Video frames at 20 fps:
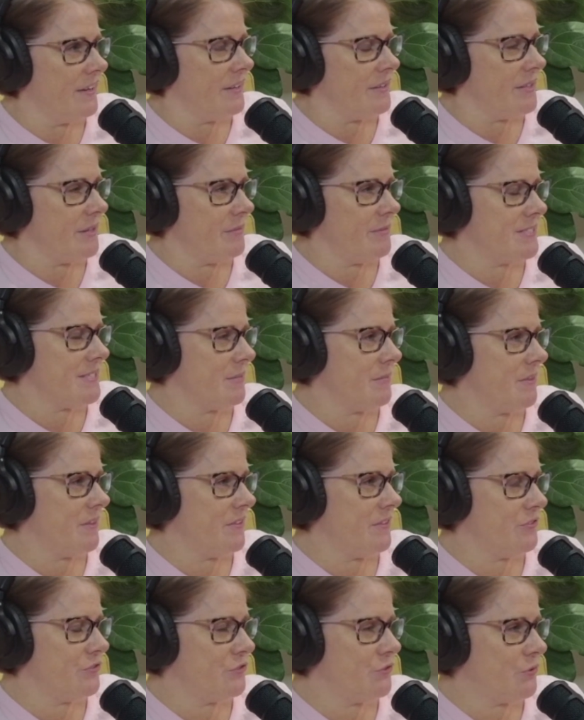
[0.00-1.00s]
maybe some of the
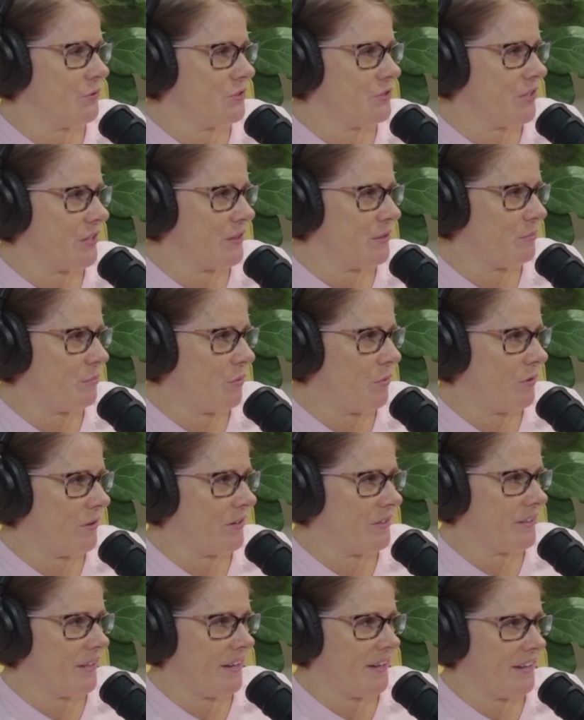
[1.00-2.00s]
little stores on the
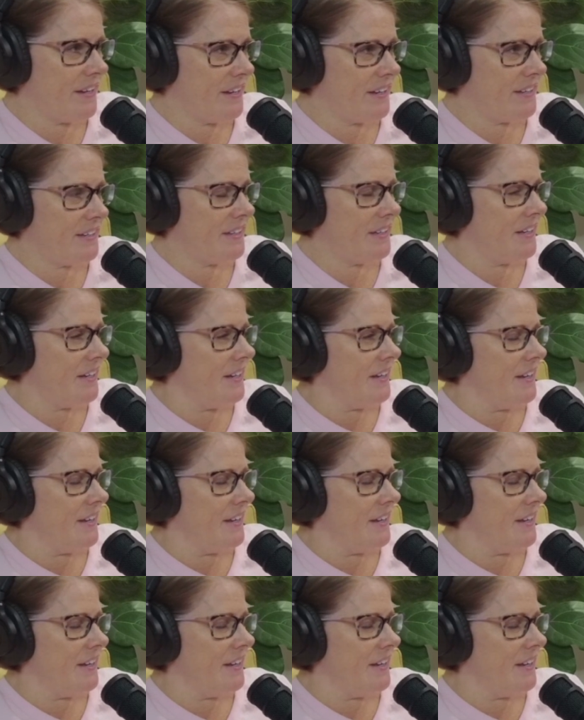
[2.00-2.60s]
port line.